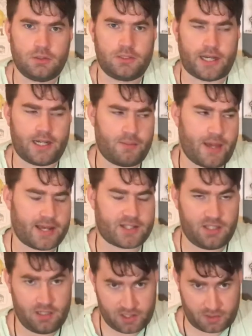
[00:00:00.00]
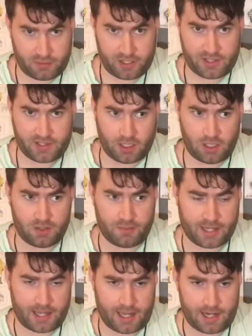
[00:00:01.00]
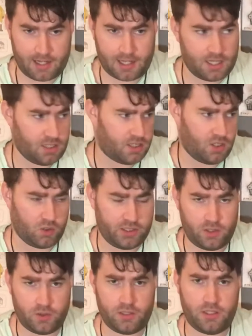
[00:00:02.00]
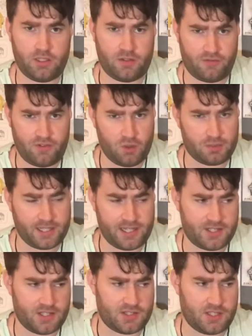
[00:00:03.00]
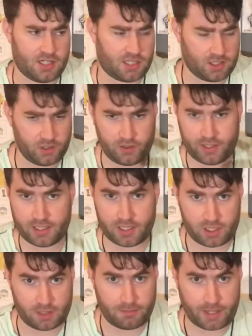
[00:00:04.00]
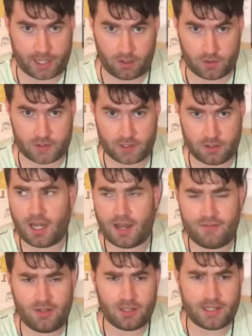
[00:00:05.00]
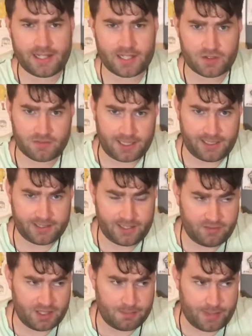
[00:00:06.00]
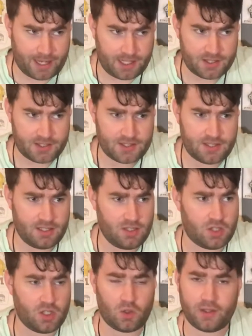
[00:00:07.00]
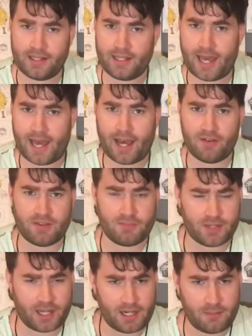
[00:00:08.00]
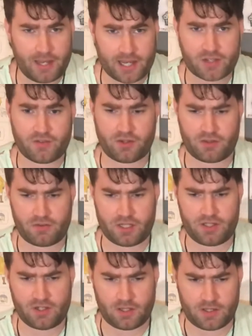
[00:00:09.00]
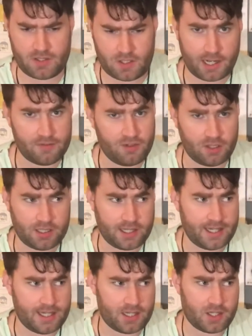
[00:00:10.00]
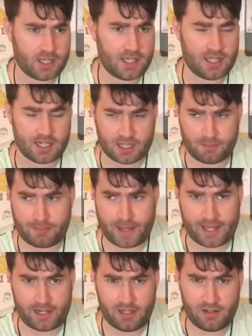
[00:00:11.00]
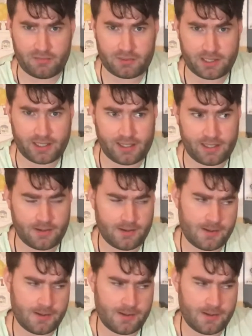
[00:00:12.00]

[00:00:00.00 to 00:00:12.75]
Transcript: Dynamaxing is a pretty solid mechanic, and you can only do it in a few places, including the gym battles. I feel like it's relatively balanced, that you could only have them Dynamax for 3 turns, and I feel like in competitive play,